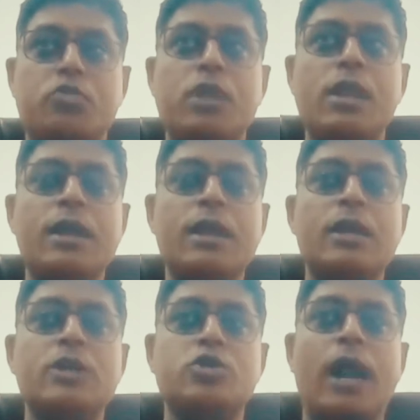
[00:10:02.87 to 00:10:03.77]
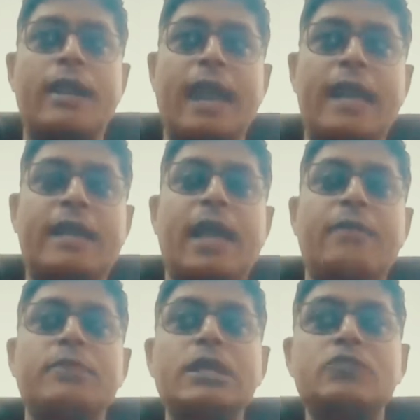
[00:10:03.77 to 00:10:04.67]
approval. So at that
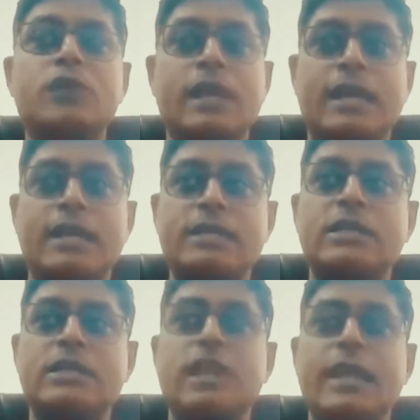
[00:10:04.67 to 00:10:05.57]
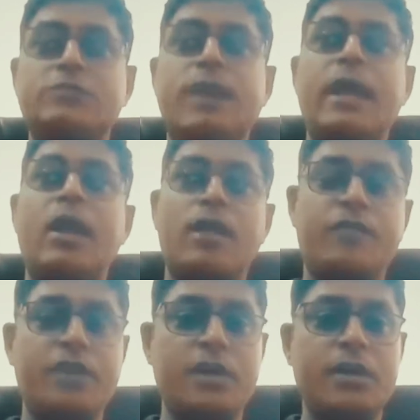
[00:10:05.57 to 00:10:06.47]
time, these were the concerns raised by a lot
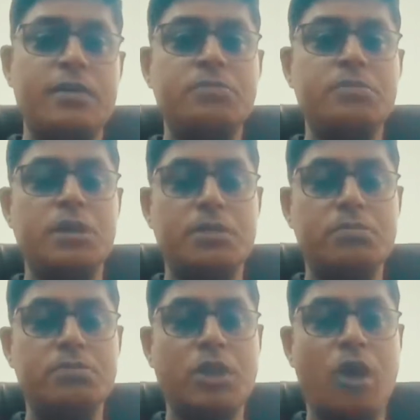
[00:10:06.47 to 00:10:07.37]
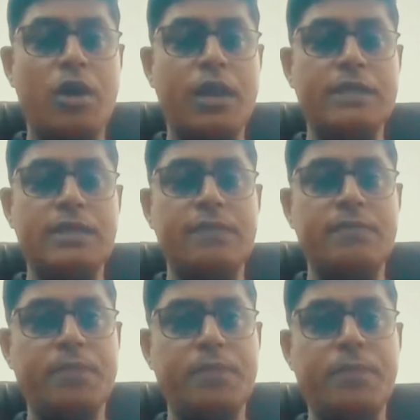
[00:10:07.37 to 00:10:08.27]
of authorities and
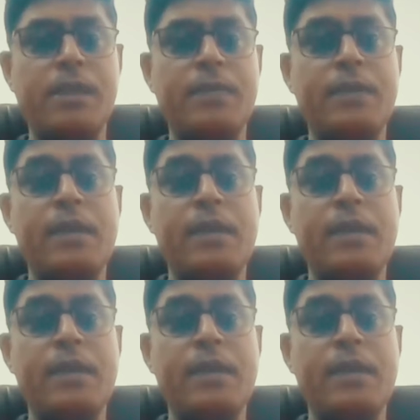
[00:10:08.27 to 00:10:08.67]
people.